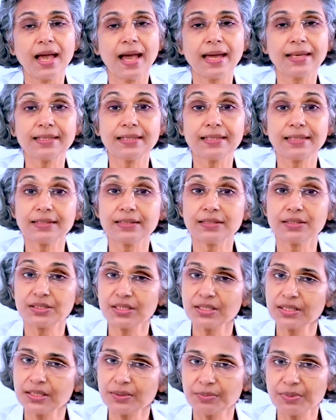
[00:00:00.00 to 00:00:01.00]
and
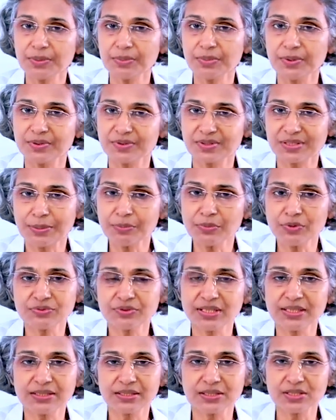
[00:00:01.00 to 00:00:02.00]
she can, maybe some of
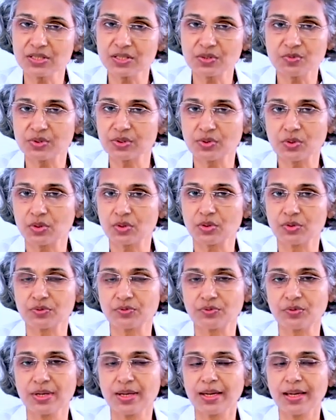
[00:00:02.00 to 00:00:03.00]
the allergies will go
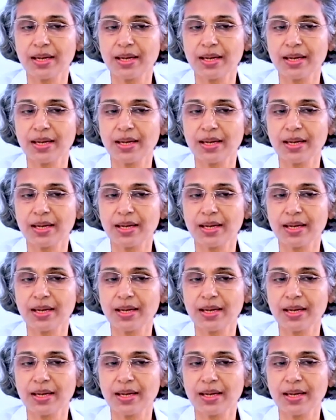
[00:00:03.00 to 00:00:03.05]
off.